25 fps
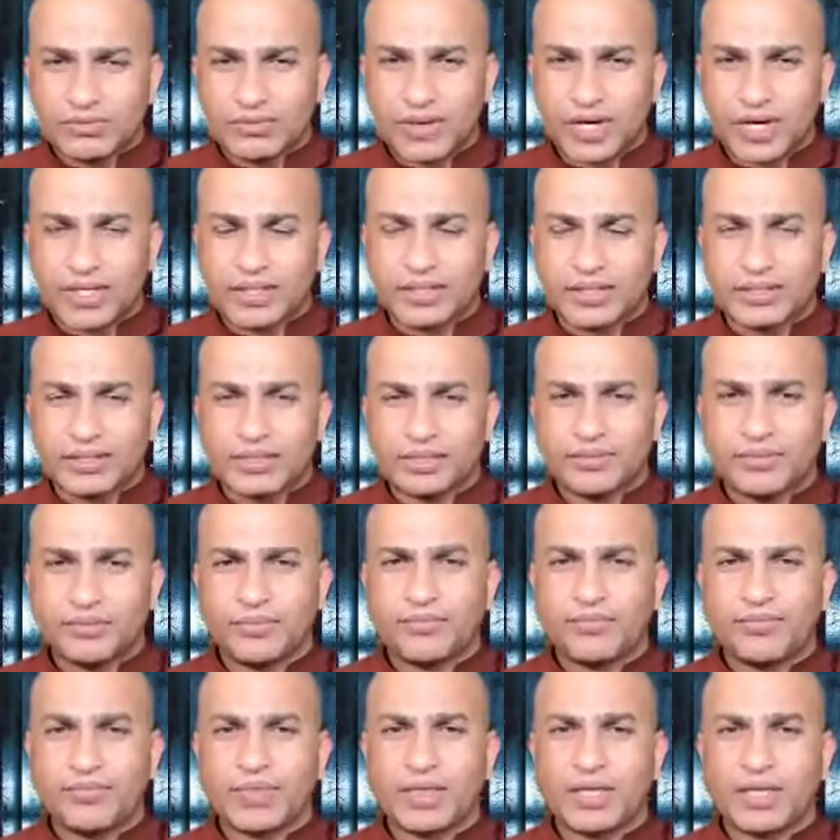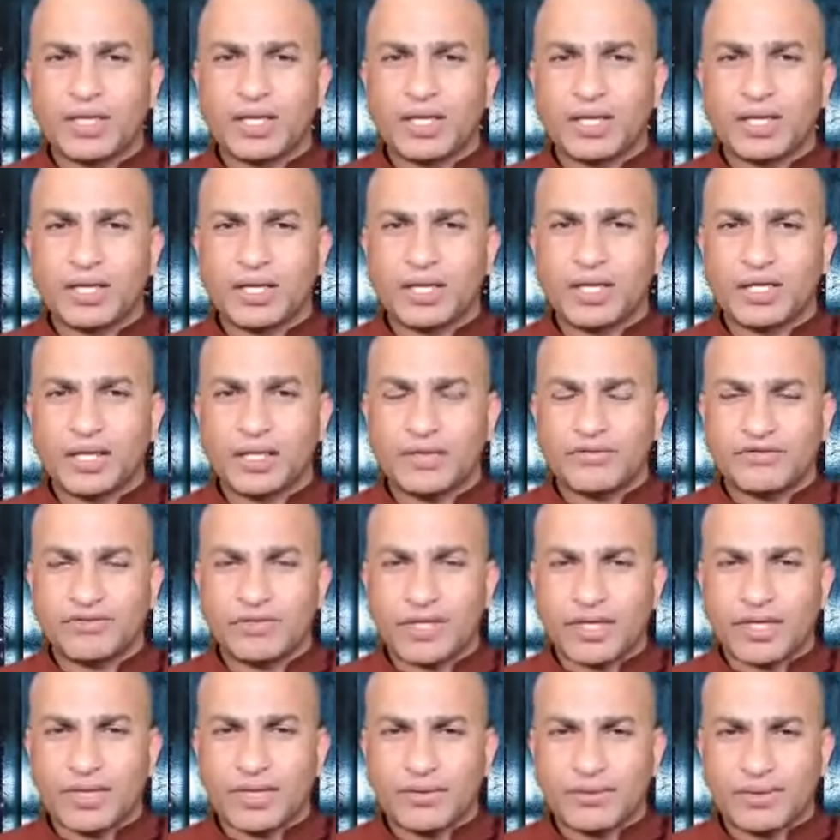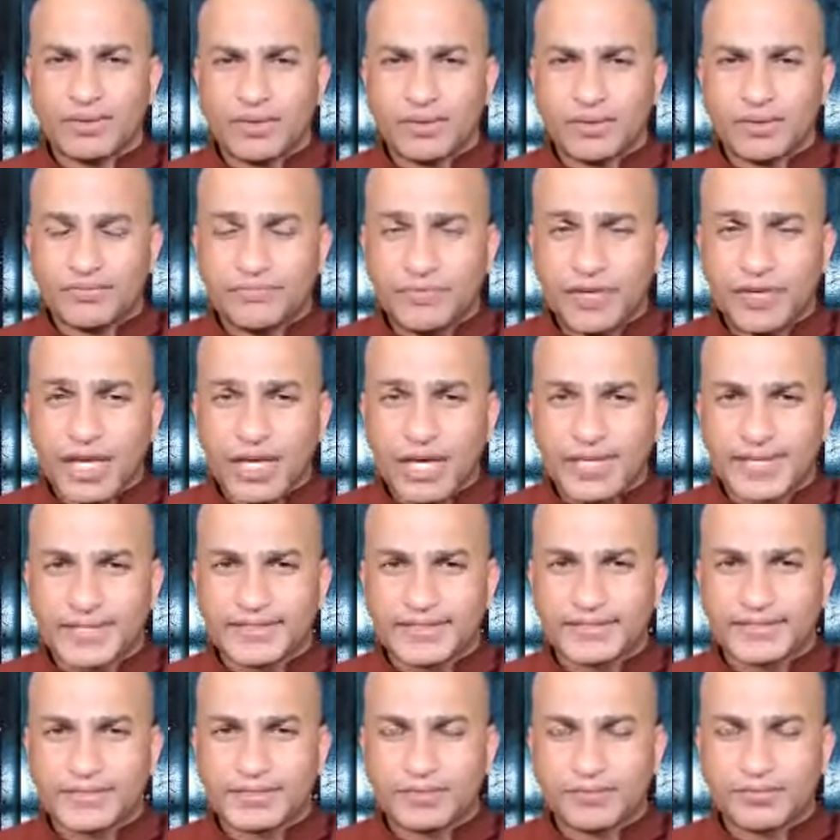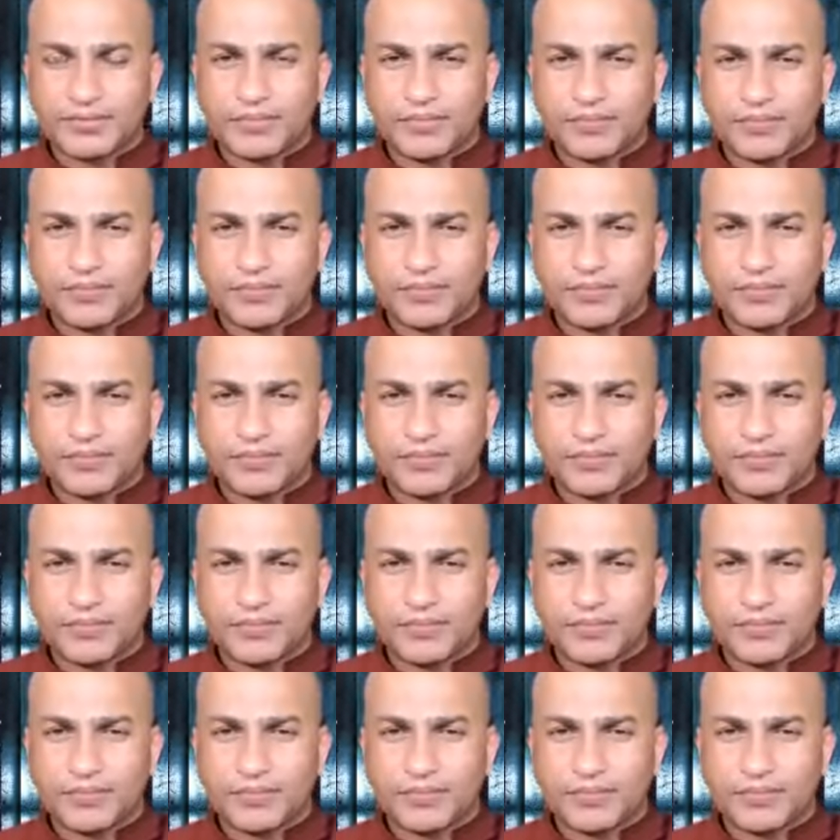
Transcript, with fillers: one is the, the feelings.